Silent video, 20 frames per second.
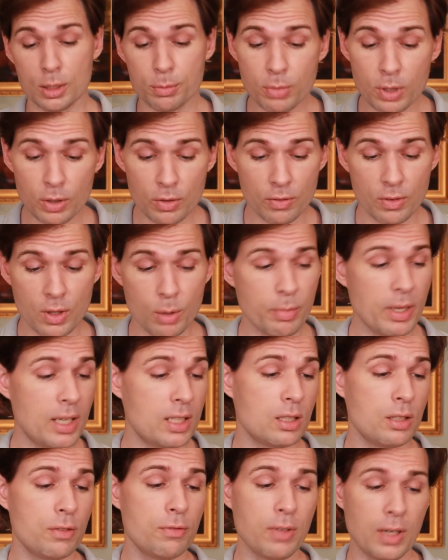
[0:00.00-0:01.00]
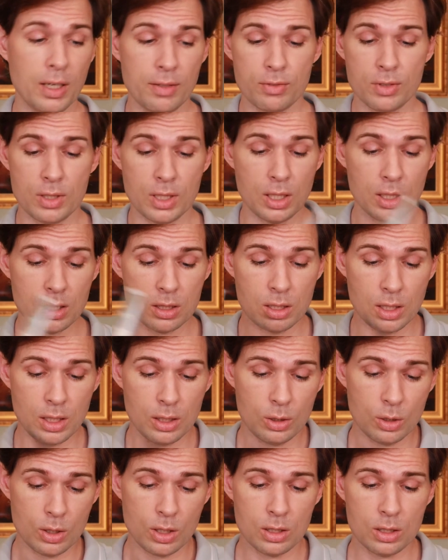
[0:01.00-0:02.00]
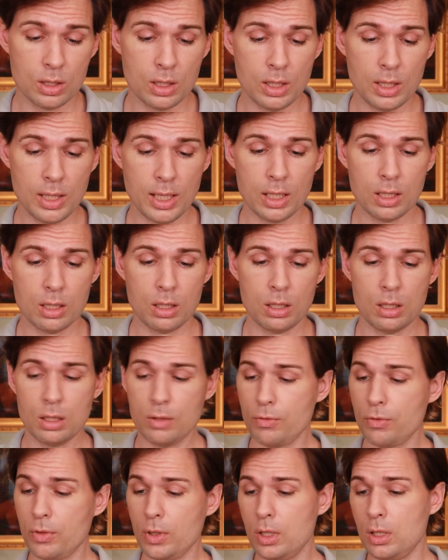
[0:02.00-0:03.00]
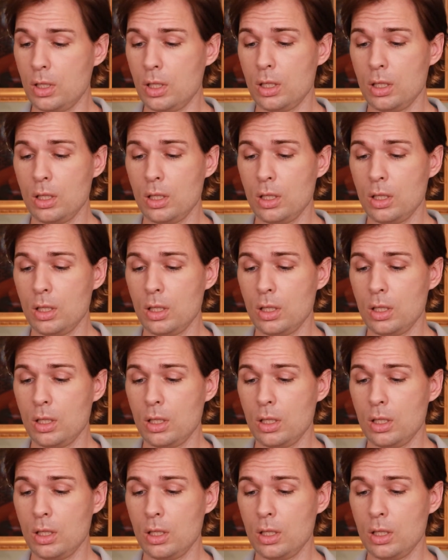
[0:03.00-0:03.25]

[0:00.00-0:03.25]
Both of them has a 5 stars, and you can see that on the front